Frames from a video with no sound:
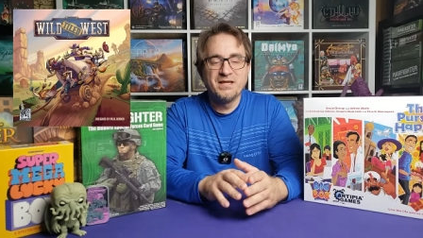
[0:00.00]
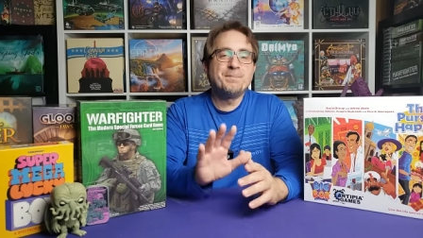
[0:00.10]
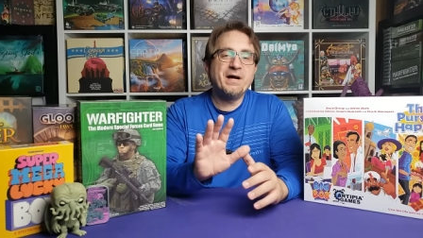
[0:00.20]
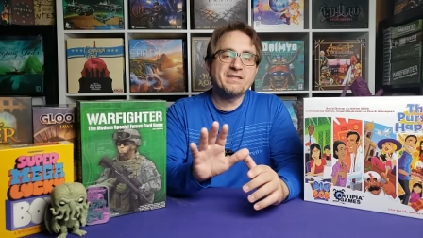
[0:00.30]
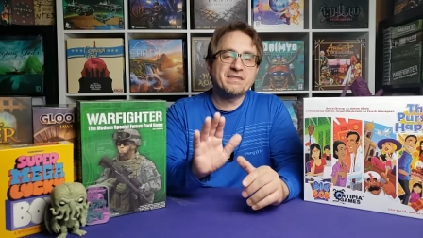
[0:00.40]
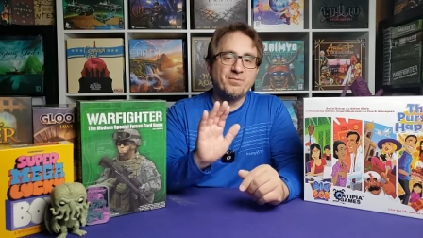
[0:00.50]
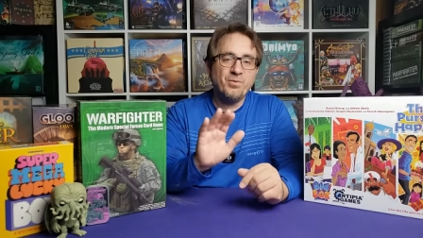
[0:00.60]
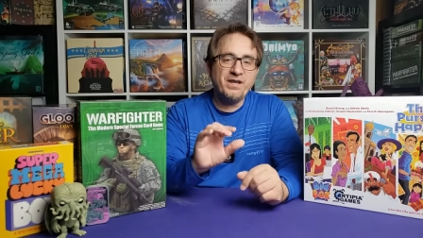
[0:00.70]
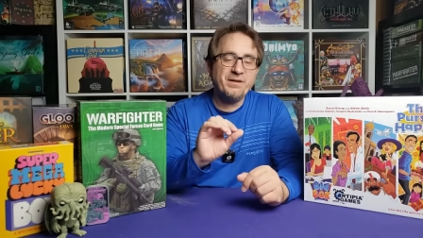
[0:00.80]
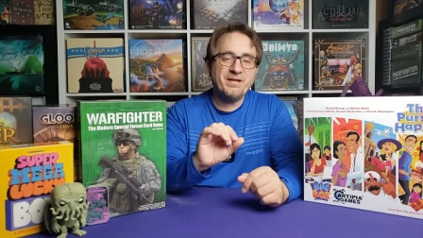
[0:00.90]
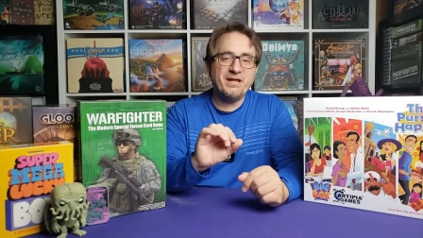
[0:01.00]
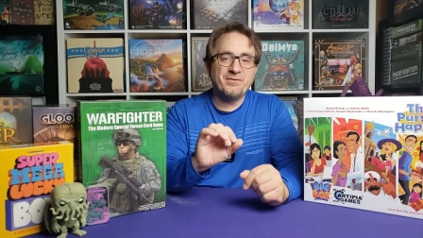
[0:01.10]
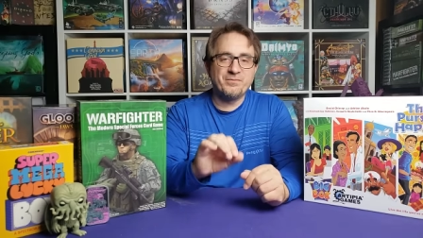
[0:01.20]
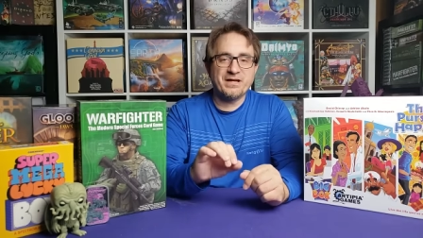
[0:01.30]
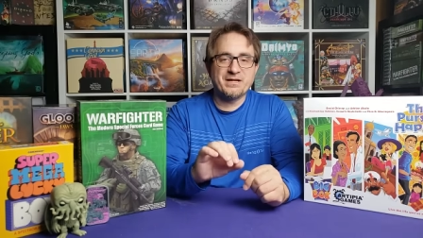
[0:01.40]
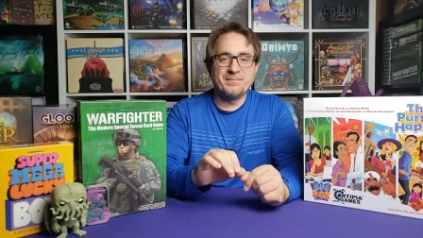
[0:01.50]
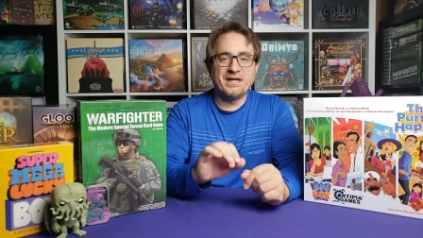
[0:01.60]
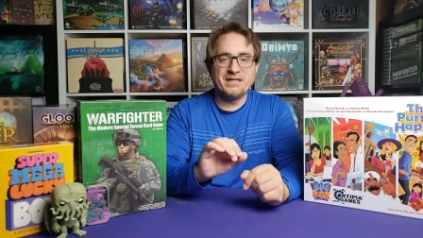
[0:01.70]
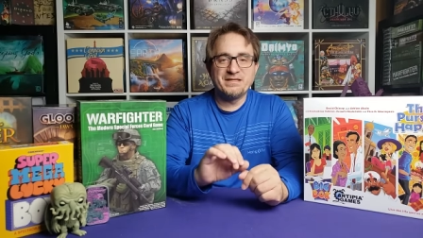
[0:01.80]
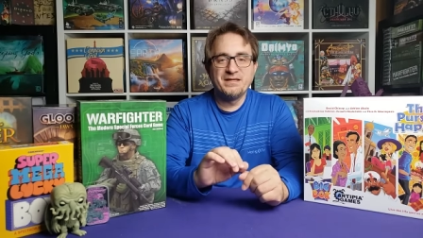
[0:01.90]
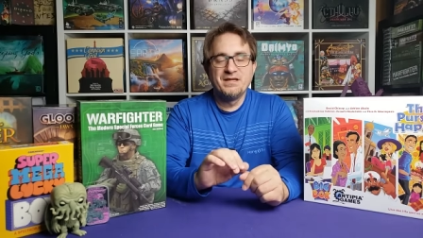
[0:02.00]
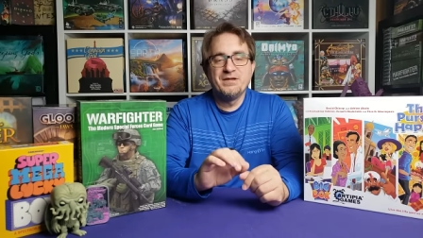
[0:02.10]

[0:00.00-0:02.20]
But the one I'm going to recommend,